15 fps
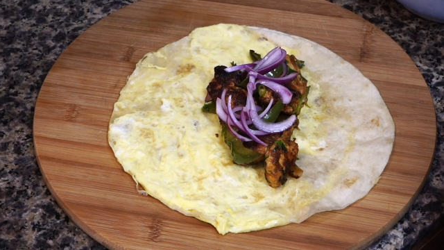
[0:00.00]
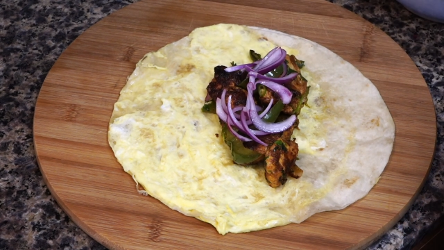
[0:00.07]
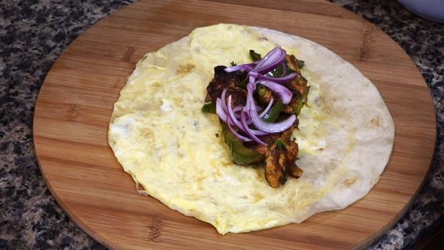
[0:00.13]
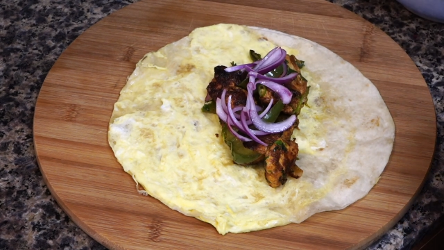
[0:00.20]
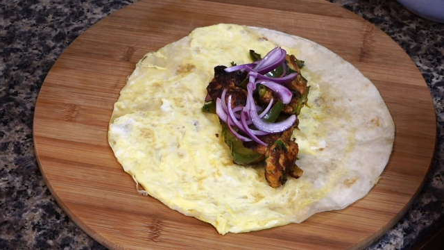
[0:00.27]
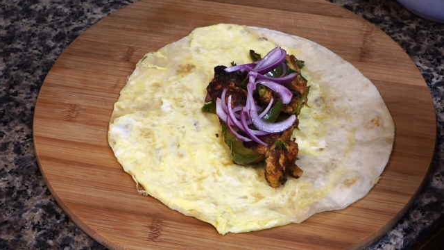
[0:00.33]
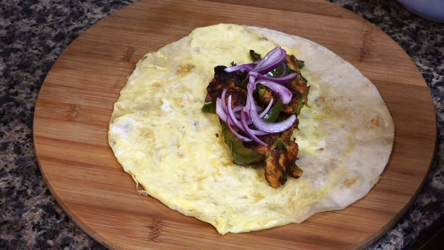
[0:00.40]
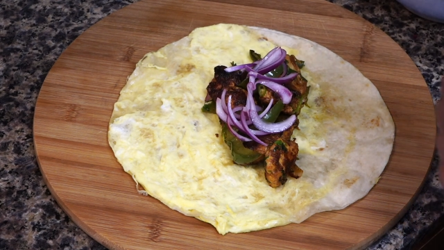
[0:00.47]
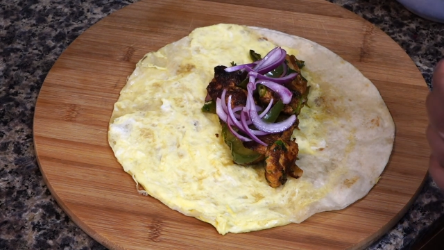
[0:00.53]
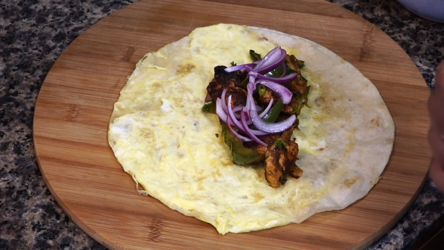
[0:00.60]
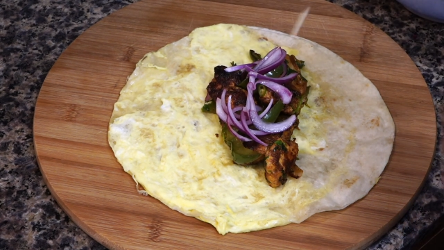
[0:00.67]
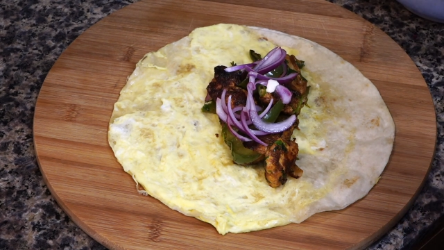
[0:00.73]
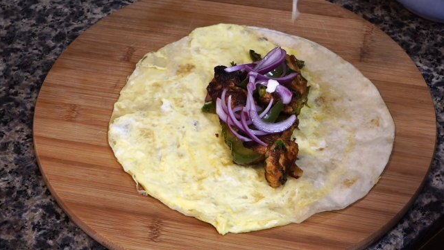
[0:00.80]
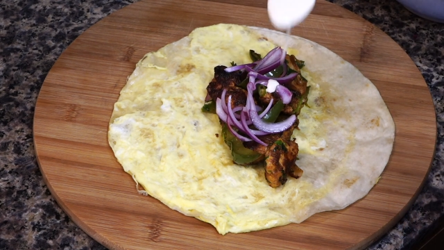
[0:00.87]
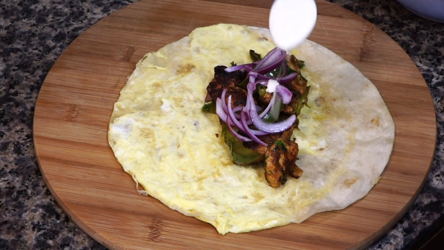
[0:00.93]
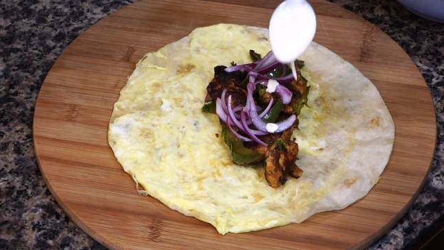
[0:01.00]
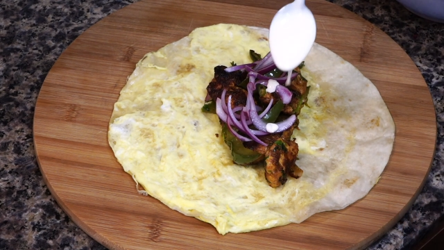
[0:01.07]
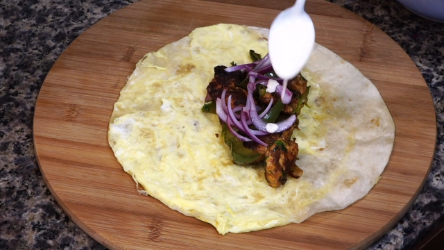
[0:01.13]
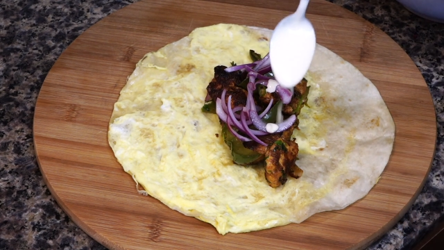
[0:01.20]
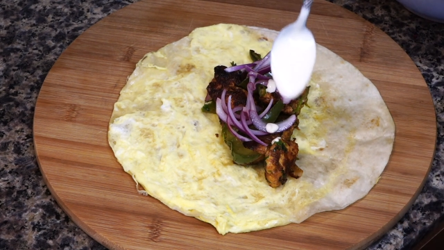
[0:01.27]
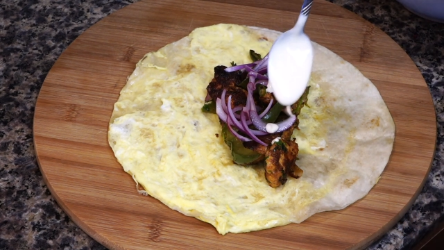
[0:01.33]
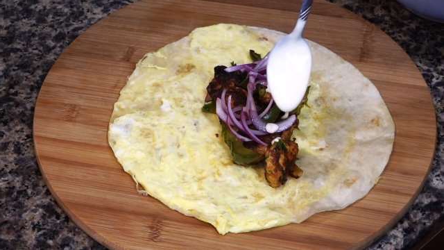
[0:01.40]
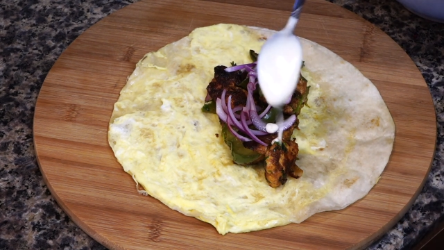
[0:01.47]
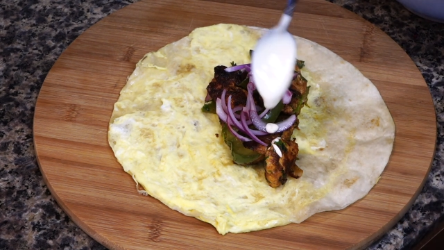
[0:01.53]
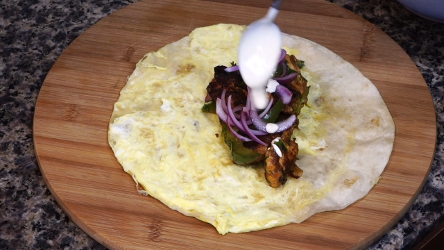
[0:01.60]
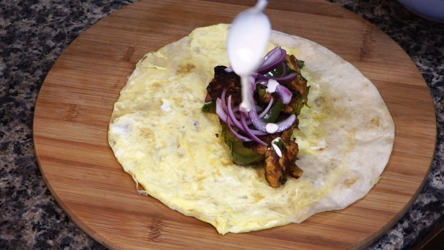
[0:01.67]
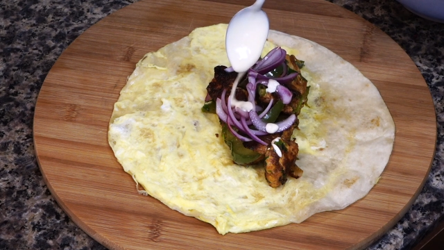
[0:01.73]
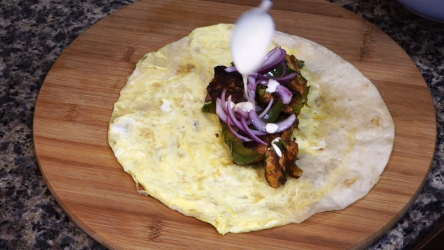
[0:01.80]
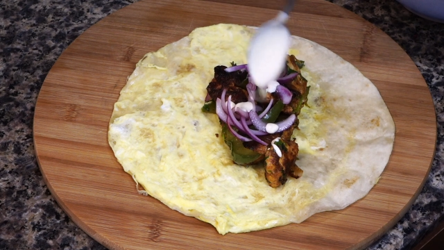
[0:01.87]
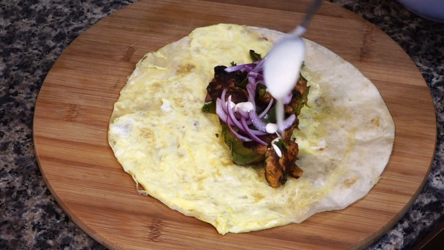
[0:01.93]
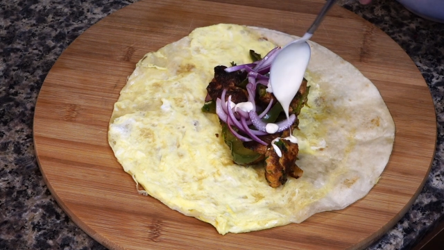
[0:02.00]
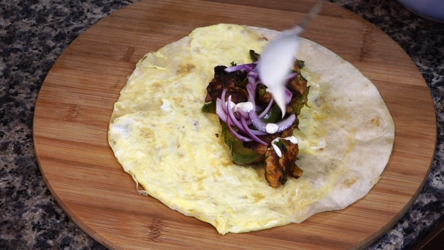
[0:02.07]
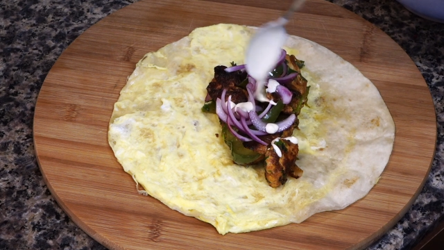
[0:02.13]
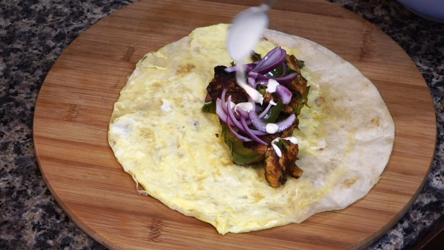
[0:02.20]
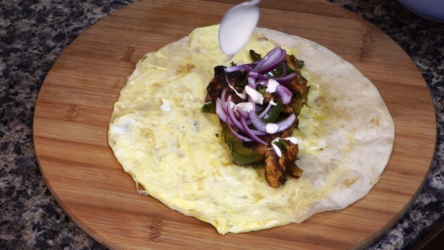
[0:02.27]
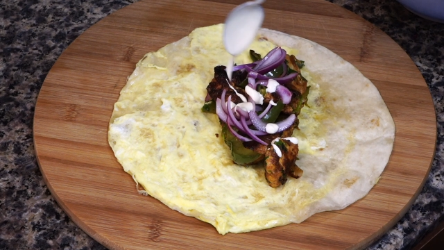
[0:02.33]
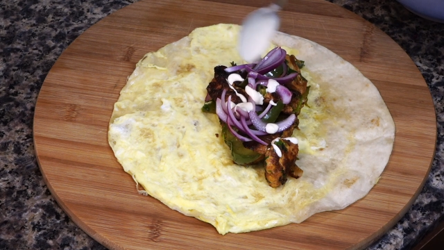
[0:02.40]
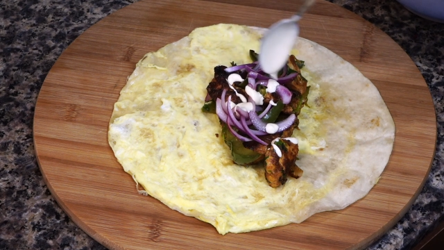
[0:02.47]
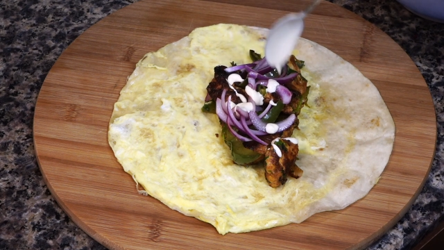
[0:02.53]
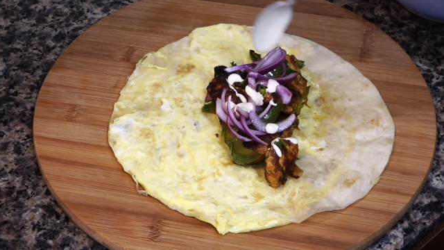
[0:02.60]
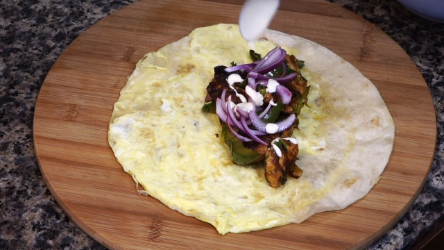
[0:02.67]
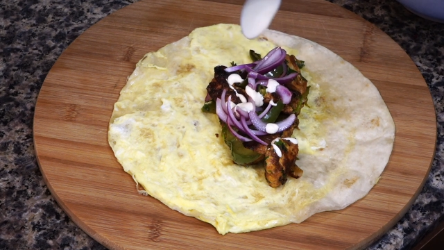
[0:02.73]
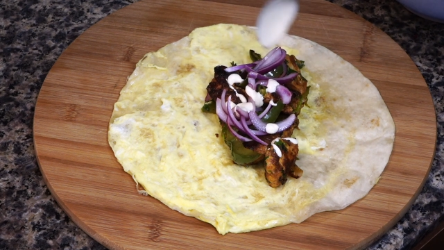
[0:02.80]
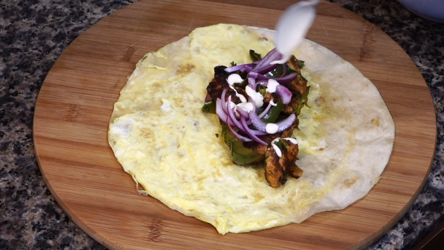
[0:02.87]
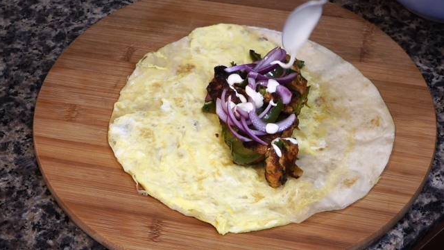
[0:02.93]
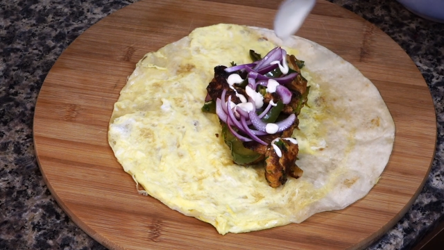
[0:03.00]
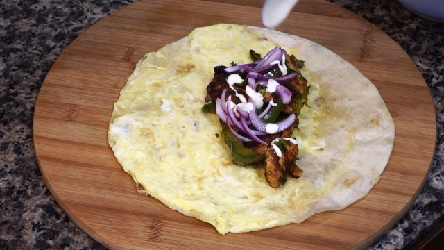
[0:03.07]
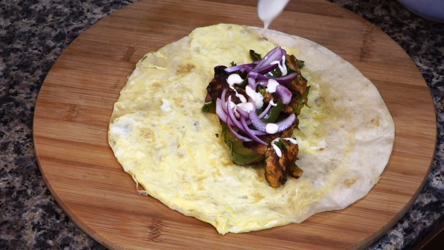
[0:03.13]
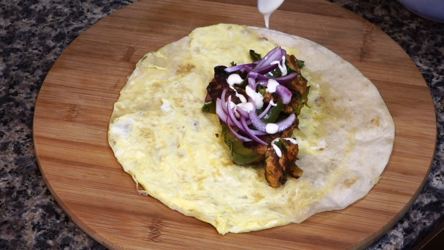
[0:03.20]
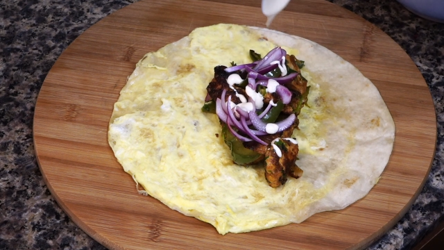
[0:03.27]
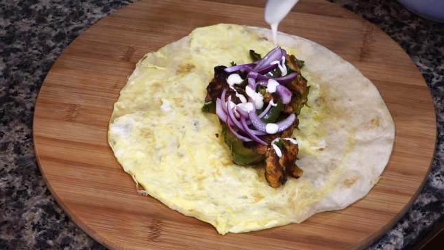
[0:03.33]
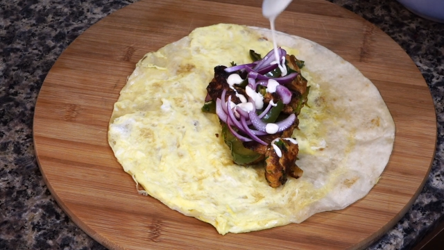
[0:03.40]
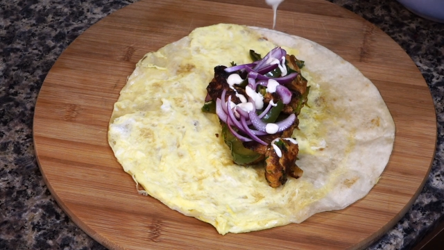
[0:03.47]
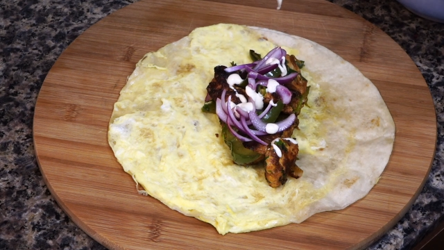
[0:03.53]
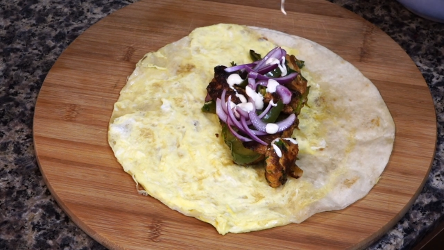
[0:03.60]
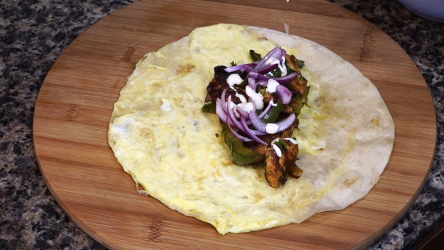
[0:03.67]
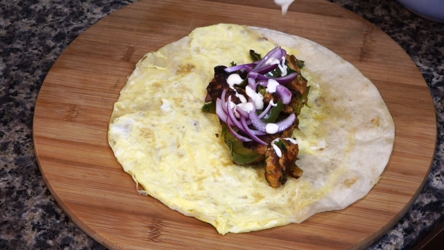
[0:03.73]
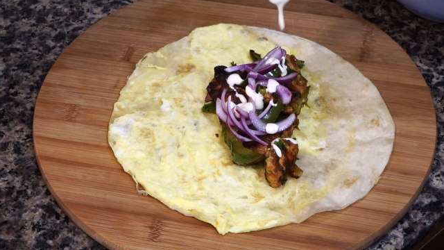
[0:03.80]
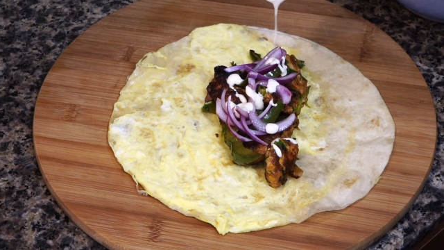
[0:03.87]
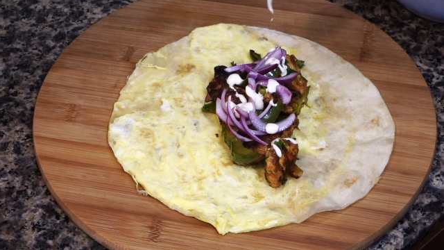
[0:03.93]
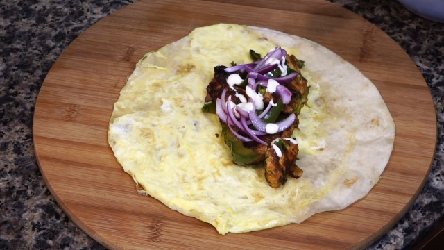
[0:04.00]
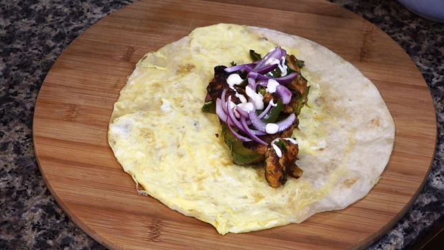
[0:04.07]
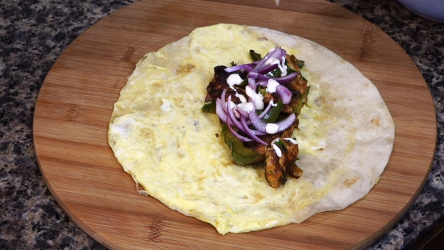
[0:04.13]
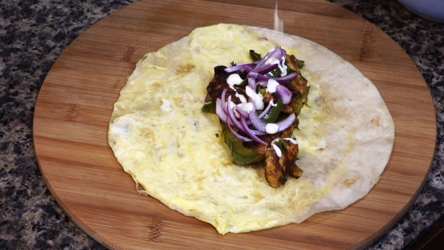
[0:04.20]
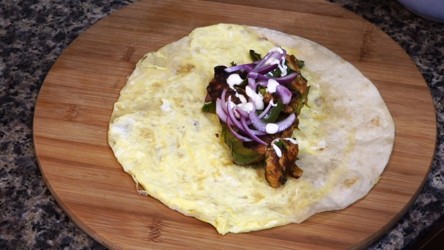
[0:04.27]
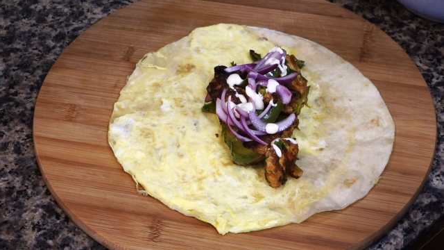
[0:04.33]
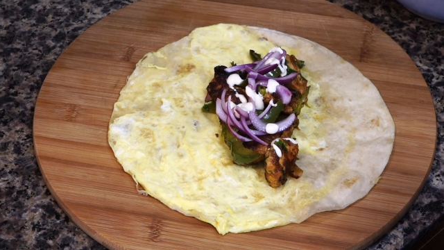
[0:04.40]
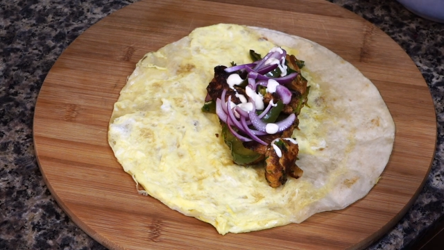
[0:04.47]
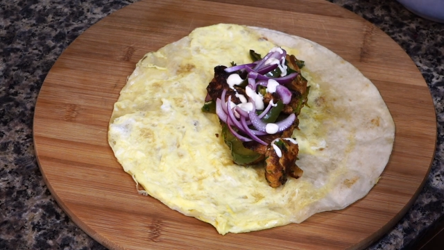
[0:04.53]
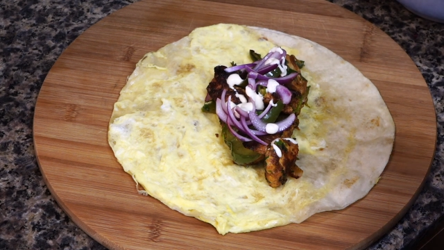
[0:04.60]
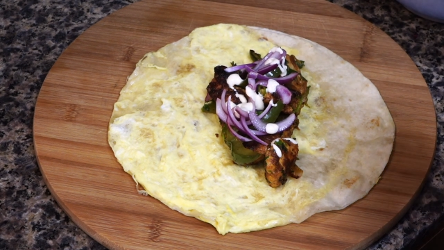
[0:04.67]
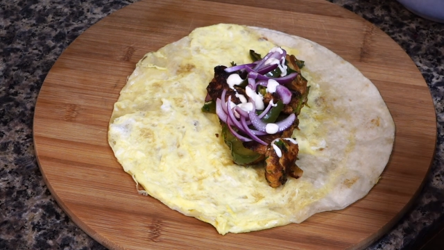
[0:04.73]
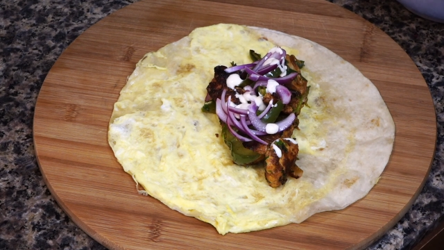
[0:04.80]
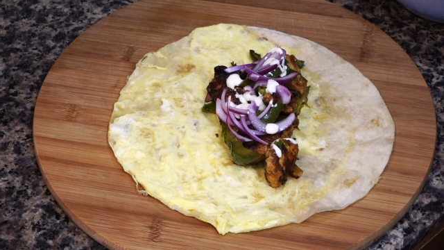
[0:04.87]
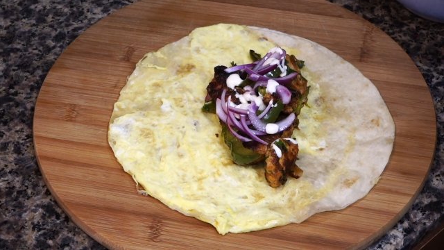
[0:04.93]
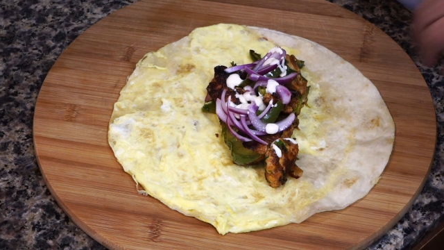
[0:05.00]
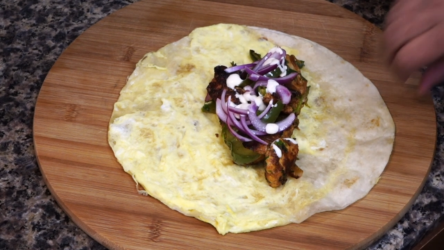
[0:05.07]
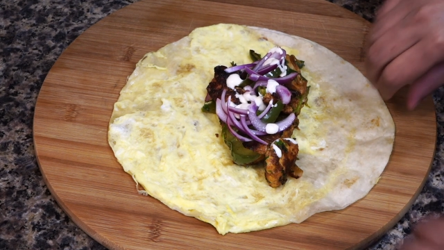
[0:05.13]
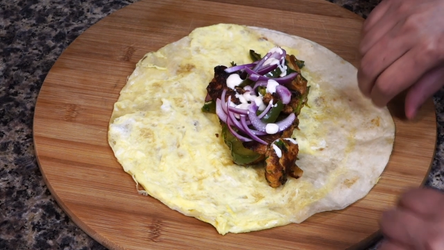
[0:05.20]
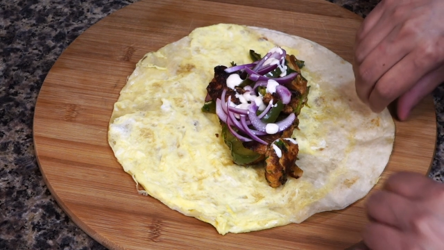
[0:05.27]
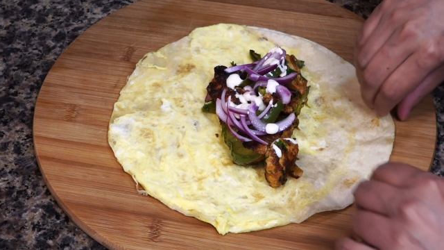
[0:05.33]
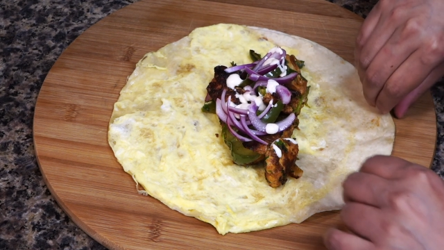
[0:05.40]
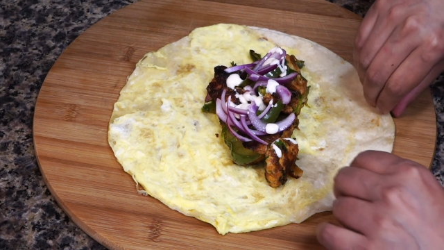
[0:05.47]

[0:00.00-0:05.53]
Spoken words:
Nobody's mouth can be seen.